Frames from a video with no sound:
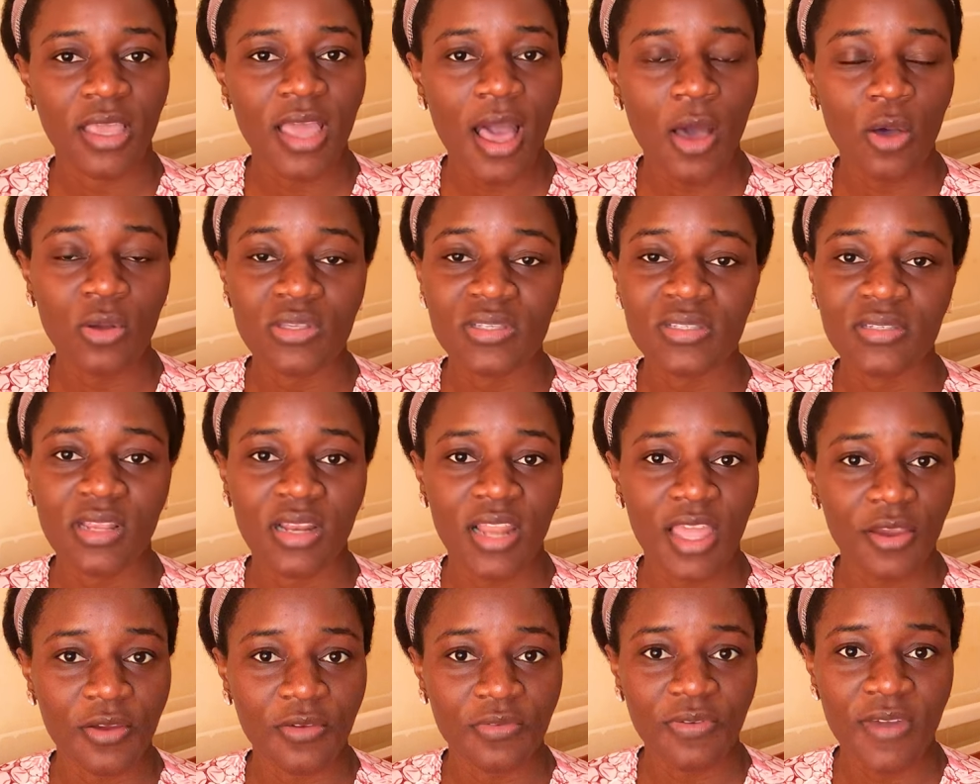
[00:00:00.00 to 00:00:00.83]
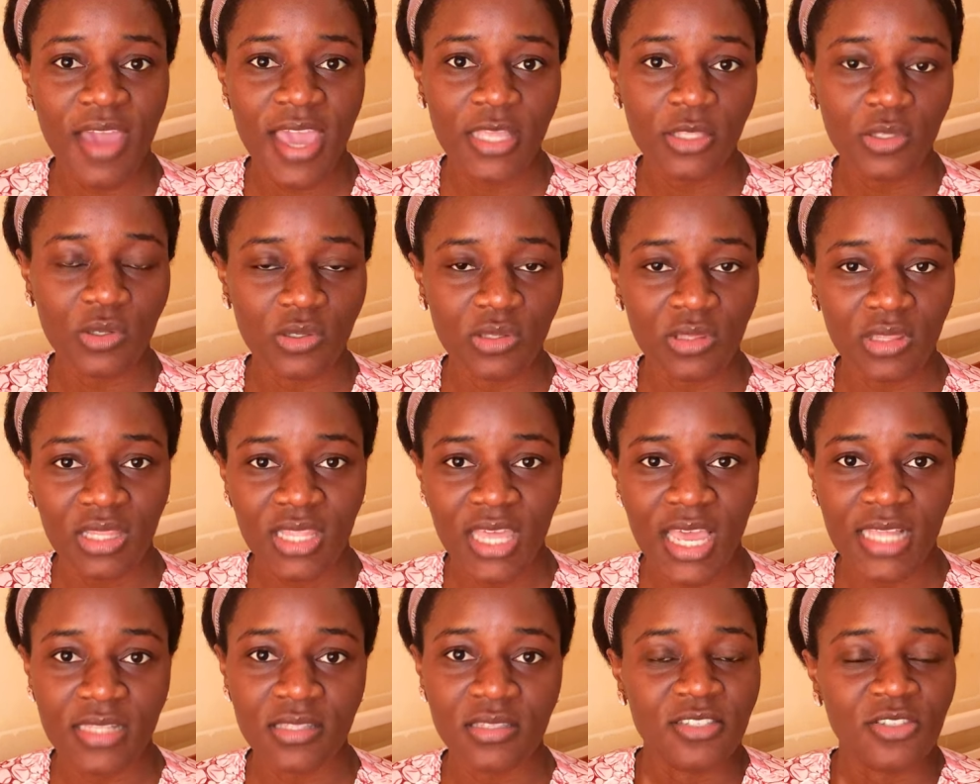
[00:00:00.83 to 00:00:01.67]
I was clarified on
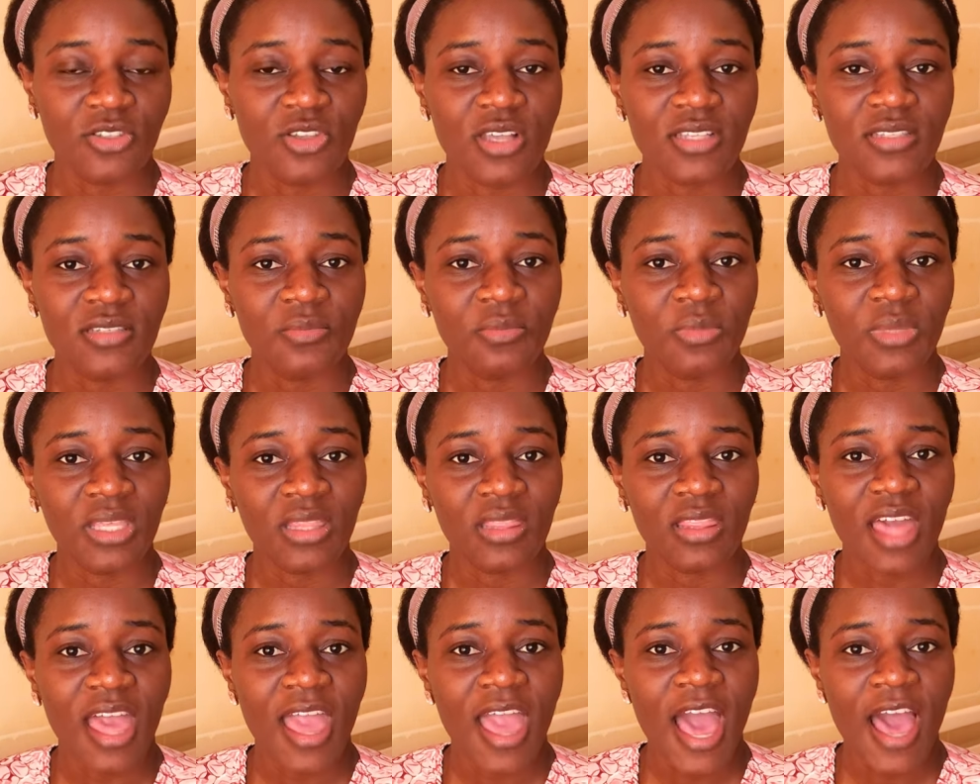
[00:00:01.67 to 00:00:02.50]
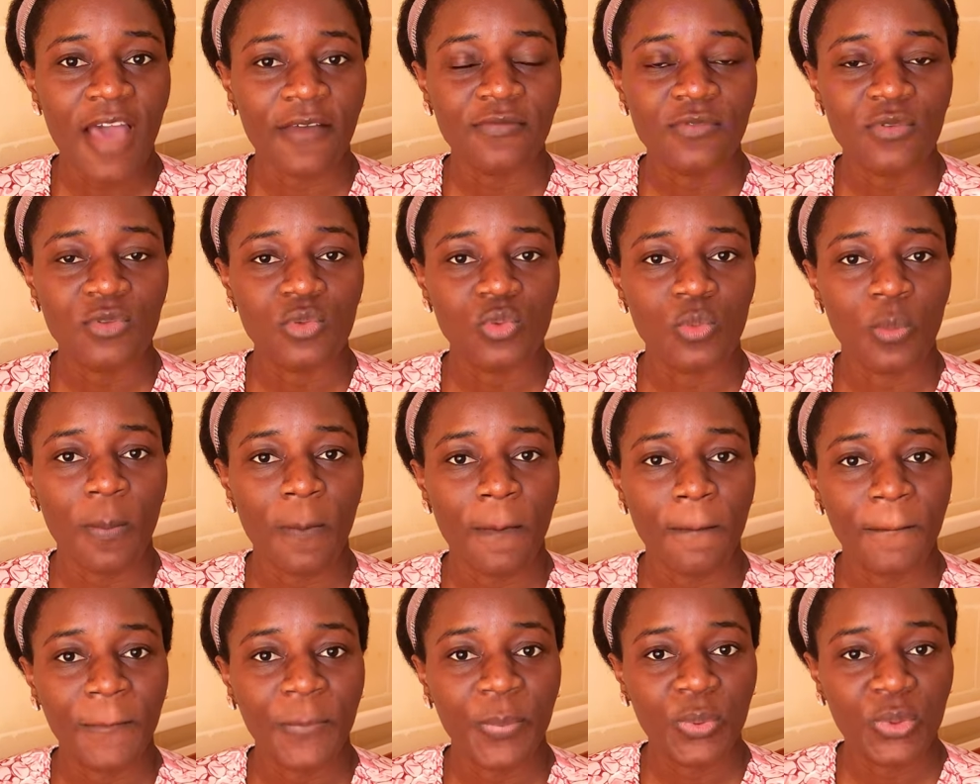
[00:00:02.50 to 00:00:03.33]
that. It doesn't mean that I have to
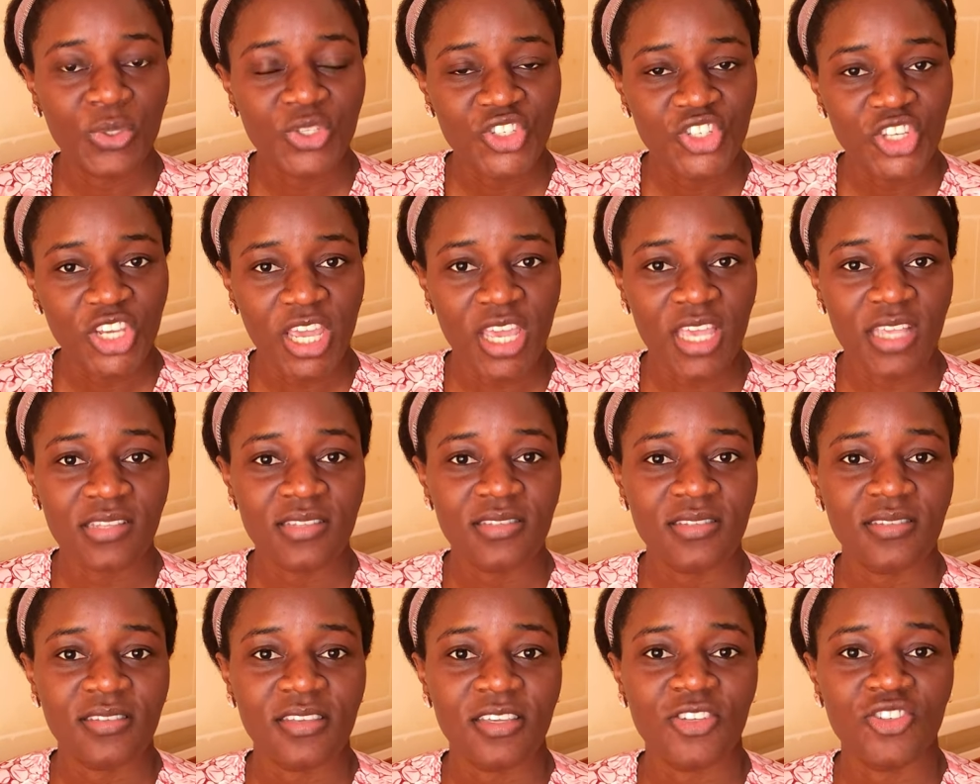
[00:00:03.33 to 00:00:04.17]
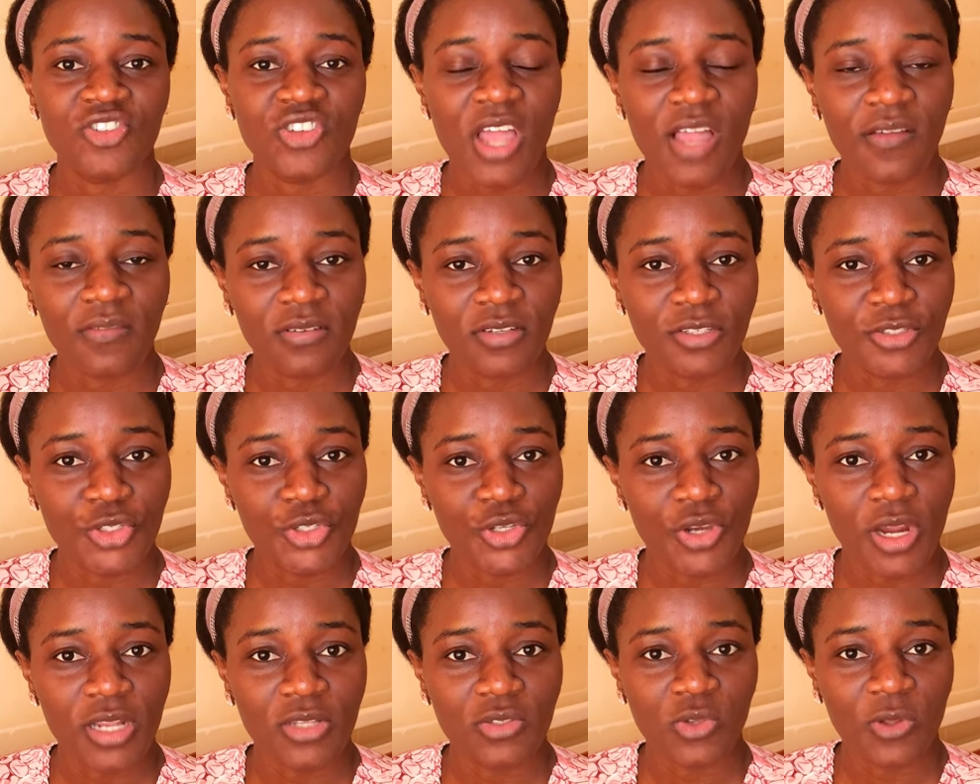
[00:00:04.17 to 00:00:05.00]
purchase a travel
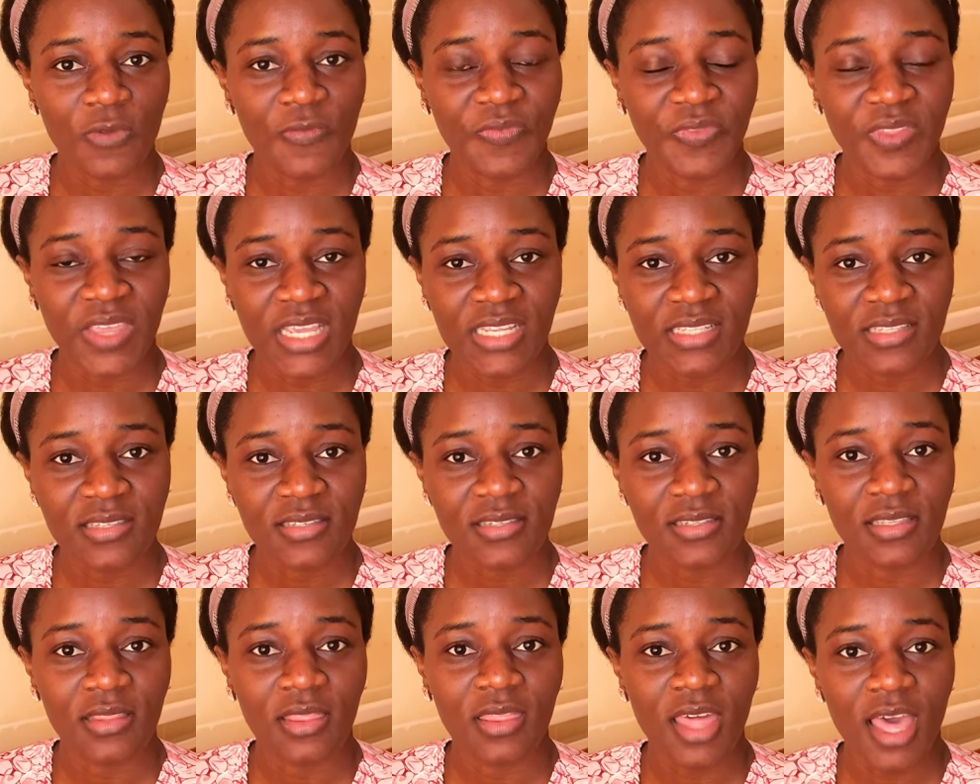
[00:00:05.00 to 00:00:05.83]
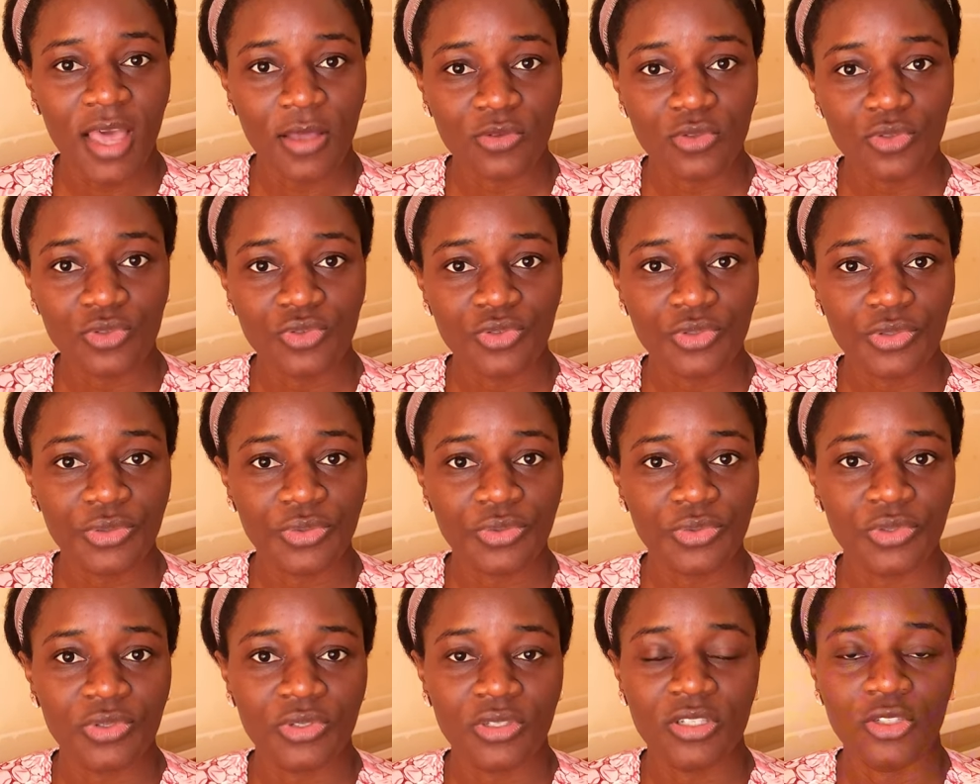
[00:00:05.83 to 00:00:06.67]
insurance of 30,000
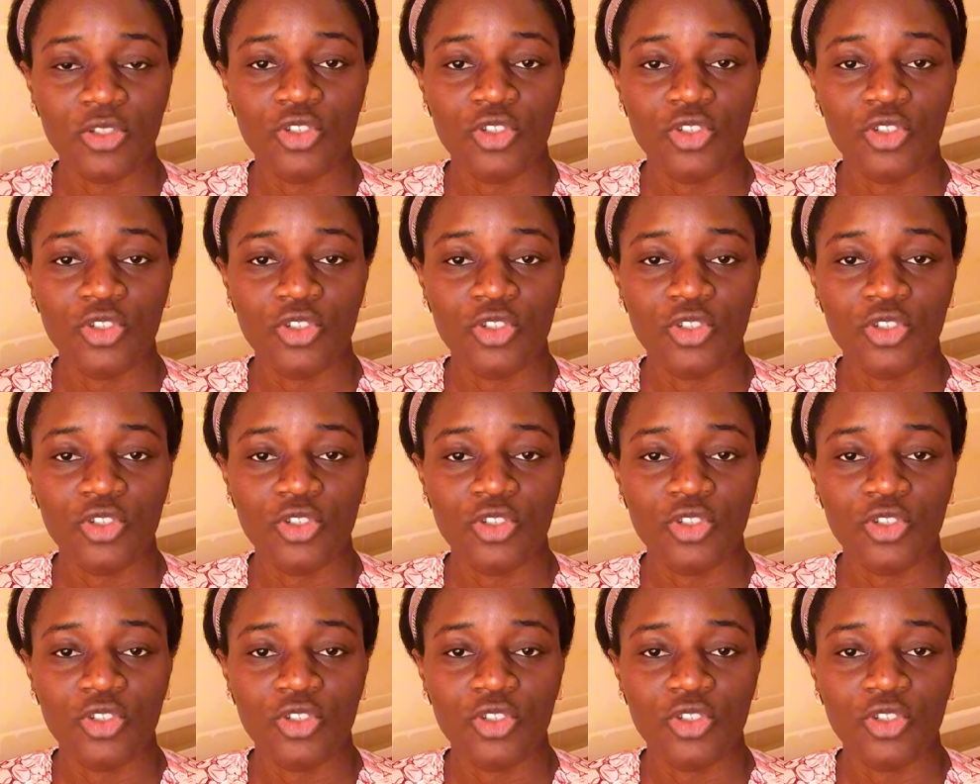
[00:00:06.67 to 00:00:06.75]
euros.